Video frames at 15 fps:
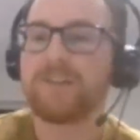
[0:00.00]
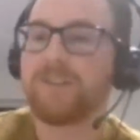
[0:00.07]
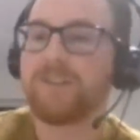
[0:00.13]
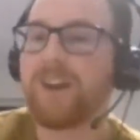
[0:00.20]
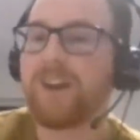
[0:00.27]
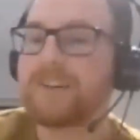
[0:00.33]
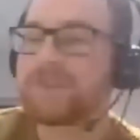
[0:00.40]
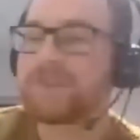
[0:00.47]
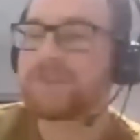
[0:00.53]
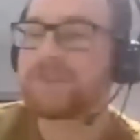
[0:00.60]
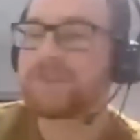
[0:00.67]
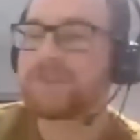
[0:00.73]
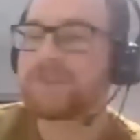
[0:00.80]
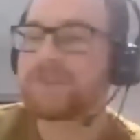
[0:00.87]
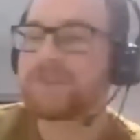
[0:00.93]
Right,
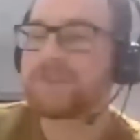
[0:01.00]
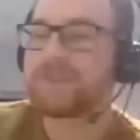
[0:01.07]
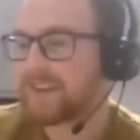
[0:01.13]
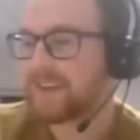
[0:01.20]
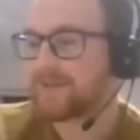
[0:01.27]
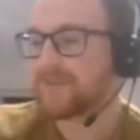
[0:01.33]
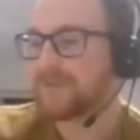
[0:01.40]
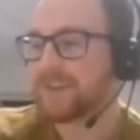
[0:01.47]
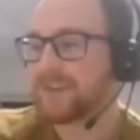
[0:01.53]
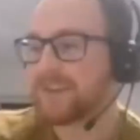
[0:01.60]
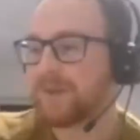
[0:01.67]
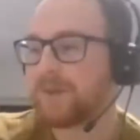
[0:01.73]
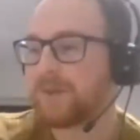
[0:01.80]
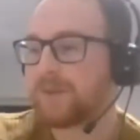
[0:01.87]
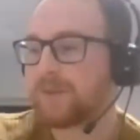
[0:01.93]
Jace, as you've said as
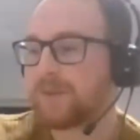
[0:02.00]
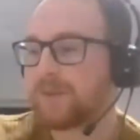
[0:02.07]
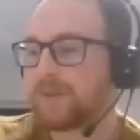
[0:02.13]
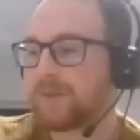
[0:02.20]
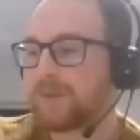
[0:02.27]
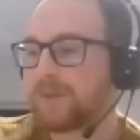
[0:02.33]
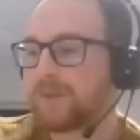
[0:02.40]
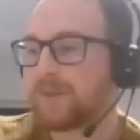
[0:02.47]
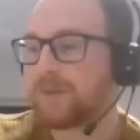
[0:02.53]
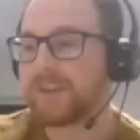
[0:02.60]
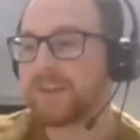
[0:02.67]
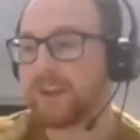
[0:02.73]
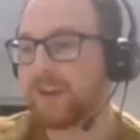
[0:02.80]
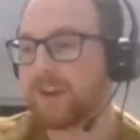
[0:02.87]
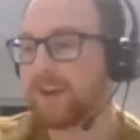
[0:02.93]
well, what did you reckon to
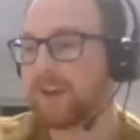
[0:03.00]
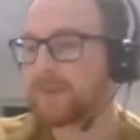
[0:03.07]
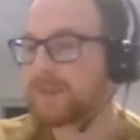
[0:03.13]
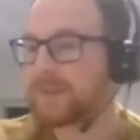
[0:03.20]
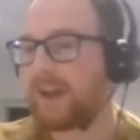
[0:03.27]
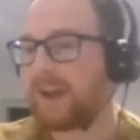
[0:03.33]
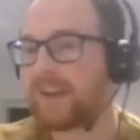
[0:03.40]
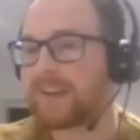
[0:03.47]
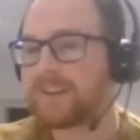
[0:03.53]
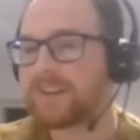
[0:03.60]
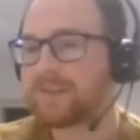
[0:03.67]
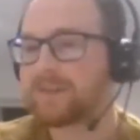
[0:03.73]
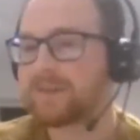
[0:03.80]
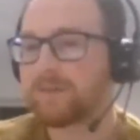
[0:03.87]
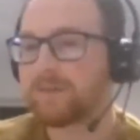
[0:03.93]
the lineups? And
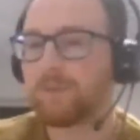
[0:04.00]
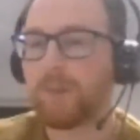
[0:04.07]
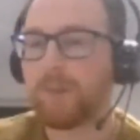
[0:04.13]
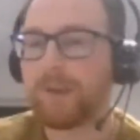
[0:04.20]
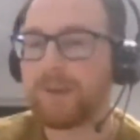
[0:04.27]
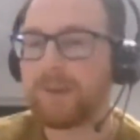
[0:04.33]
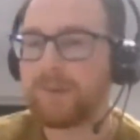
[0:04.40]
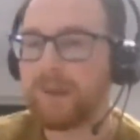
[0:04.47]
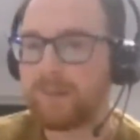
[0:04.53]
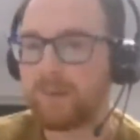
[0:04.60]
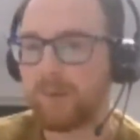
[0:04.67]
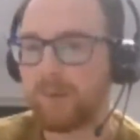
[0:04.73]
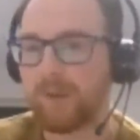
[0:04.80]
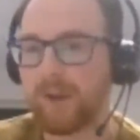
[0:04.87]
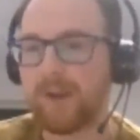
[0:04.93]
not many
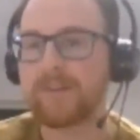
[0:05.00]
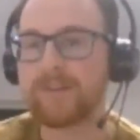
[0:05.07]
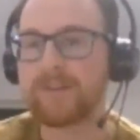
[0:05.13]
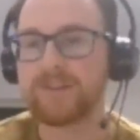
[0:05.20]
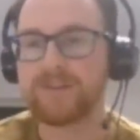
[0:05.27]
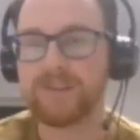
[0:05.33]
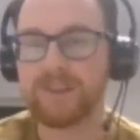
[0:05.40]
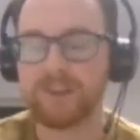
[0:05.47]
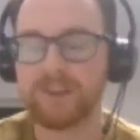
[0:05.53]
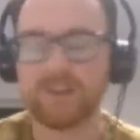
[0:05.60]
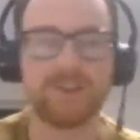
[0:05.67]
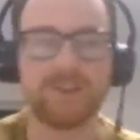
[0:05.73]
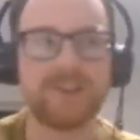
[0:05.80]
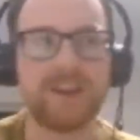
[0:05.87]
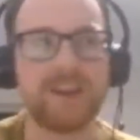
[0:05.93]
people there. Just for
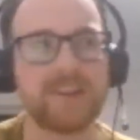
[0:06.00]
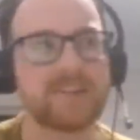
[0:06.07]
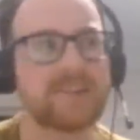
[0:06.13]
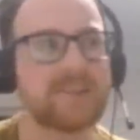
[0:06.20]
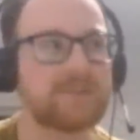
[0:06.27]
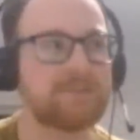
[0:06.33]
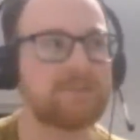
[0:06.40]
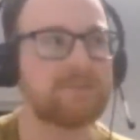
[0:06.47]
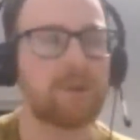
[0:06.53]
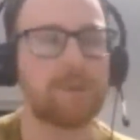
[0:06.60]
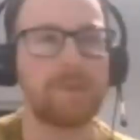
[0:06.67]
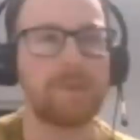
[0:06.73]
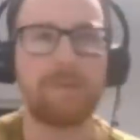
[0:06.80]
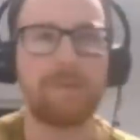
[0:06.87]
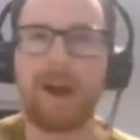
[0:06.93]
context, it's
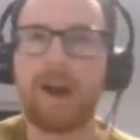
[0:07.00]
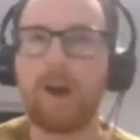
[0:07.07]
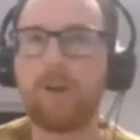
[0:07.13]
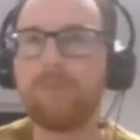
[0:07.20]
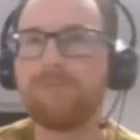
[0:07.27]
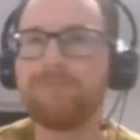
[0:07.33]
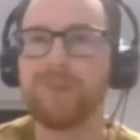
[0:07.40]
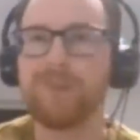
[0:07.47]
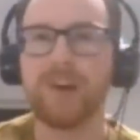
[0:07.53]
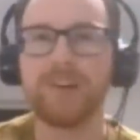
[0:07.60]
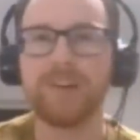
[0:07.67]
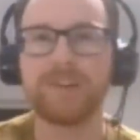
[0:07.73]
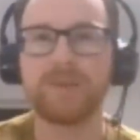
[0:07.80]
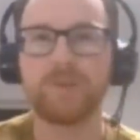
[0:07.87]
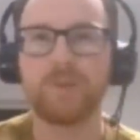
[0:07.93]
probably about
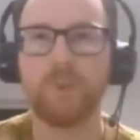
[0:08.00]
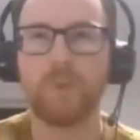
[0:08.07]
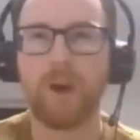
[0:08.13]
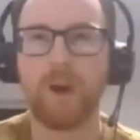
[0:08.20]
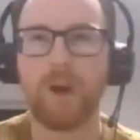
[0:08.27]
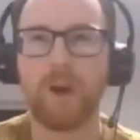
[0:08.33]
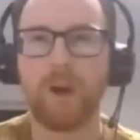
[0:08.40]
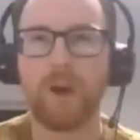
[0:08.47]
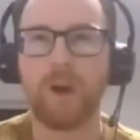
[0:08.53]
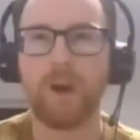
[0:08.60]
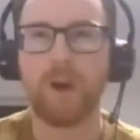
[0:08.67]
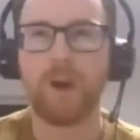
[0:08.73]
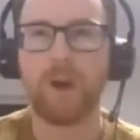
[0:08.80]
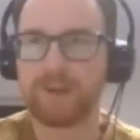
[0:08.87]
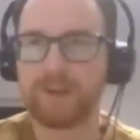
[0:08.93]
-1 in
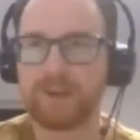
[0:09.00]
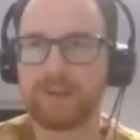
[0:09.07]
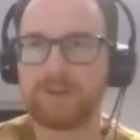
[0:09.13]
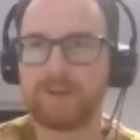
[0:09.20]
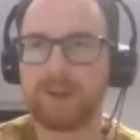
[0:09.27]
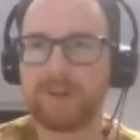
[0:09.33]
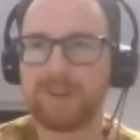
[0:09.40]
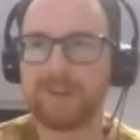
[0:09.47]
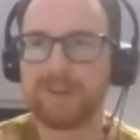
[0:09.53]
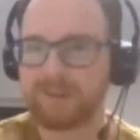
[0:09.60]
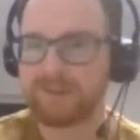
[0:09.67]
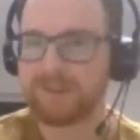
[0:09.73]
central London at the moment.